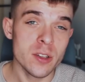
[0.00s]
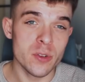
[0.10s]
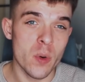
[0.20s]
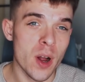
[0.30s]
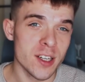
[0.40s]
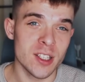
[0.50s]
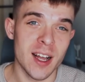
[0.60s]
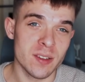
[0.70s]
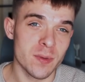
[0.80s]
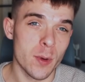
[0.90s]
to one hundred
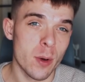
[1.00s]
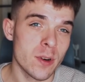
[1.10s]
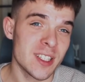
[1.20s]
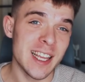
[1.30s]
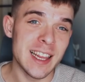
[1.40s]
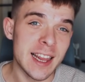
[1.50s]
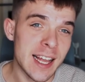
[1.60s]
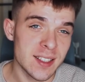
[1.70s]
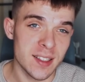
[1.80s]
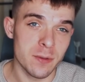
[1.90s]
thousand followers in
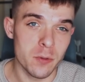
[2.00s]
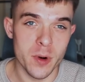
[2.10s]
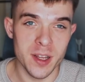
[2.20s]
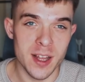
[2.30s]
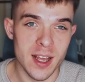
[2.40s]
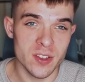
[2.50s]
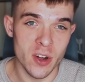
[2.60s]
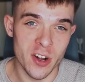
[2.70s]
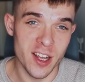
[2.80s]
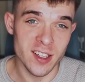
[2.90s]
less than forty
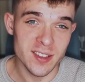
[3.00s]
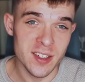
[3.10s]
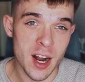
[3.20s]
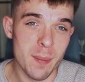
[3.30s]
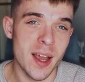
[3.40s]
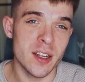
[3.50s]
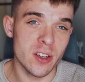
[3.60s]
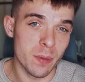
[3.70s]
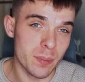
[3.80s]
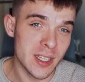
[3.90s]
days on Instagram, and
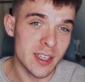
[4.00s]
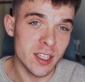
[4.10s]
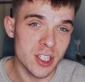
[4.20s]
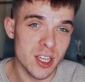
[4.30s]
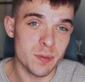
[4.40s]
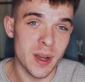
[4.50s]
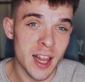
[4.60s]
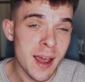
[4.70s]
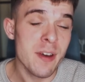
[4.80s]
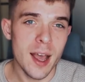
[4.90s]
it completely changed my
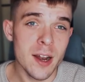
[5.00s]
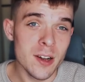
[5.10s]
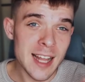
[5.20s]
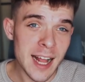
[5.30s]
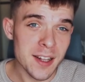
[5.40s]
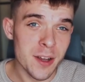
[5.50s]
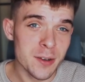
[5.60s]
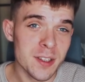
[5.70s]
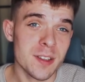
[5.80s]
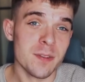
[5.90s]
life. And on that
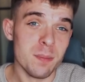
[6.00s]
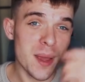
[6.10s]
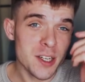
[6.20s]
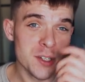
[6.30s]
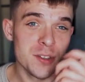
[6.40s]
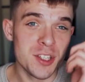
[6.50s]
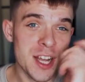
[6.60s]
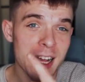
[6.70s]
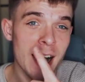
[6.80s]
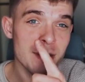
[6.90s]
note, make sure to
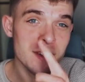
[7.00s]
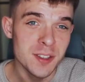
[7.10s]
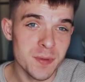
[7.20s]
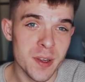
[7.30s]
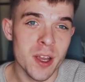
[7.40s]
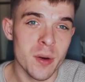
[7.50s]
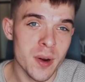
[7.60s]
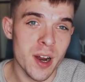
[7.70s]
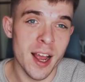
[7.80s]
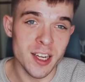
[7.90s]
check out this video
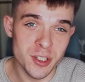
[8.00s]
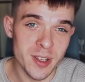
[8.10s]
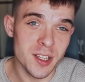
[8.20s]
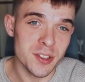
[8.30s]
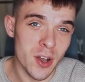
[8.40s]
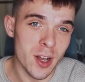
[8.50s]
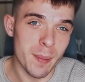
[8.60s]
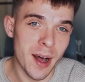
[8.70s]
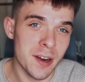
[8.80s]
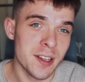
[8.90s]
where I actually talk
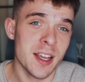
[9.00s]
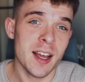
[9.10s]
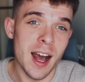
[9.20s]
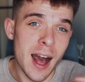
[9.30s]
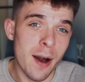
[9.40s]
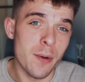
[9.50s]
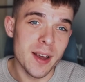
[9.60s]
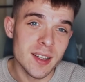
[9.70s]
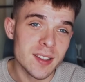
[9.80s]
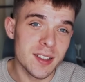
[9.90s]
about it,
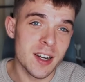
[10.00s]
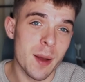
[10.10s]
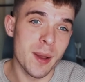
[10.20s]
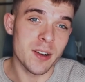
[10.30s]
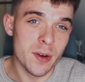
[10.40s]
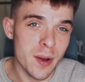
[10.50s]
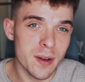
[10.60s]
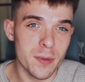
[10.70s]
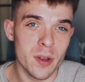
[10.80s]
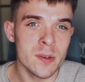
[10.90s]
how Instagram and
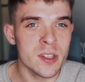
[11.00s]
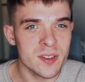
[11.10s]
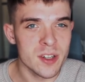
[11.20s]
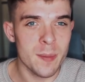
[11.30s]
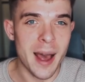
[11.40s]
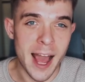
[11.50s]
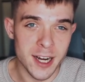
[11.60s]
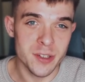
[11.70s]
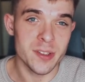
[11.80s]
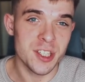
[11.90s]
growing a following on Instagram
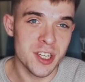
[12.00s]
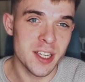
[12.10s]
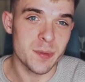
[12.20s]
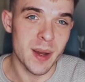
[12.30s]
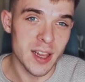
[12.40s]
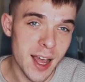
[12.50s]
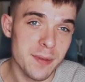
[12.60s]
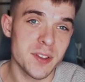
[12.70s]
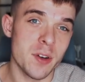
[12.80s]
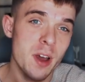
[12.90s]
actually changed my
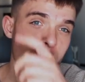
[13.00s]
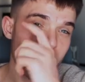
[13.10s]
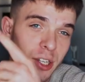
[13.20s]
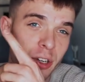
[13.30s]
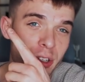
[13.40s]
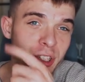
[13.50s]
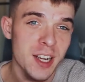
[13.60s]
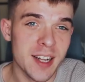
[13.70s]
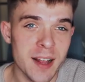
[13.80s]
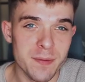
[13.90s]
life. So make sure to
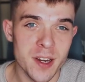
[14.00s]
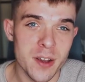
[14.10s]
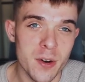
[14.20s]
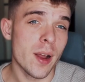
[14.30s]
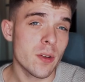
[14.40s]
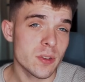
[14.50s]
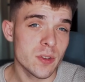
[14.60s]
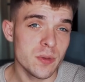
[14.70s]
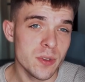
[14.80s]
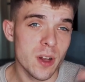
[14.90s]
check that video, and
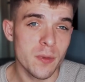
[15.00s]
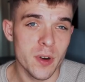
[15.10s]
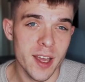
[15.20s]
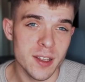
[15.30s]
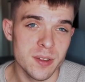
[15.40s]
also do not forget